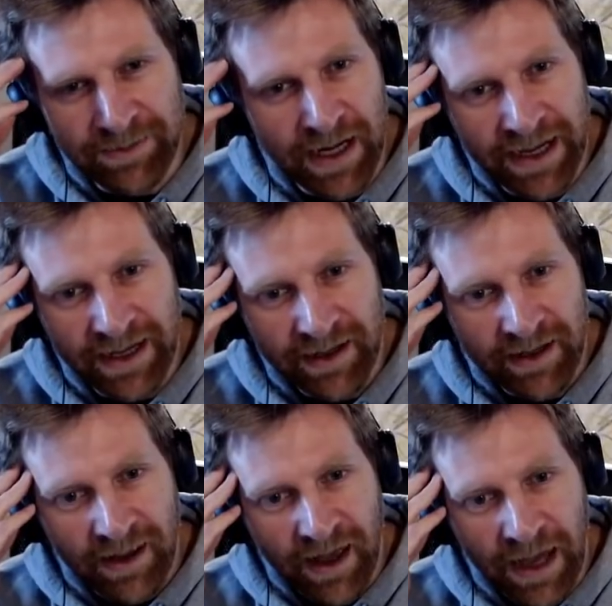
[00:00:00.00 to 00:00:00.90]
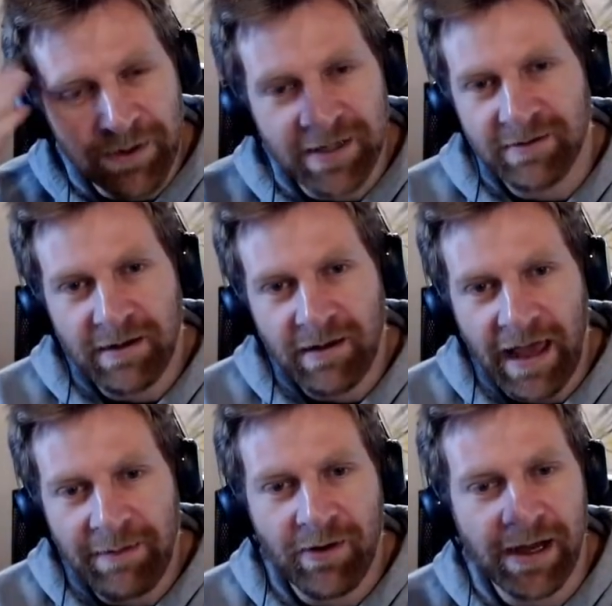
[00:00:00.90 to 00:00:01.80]
I mean, I wouldn't
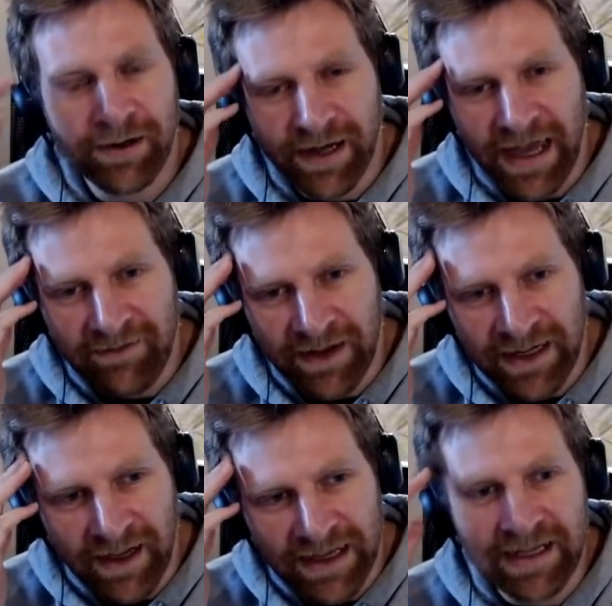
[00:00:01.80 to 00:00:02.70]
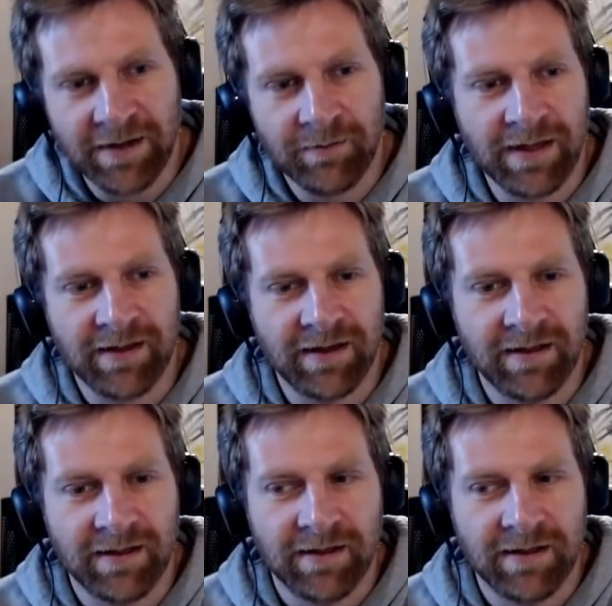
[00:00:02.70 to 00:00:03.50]
a priori have any idea whether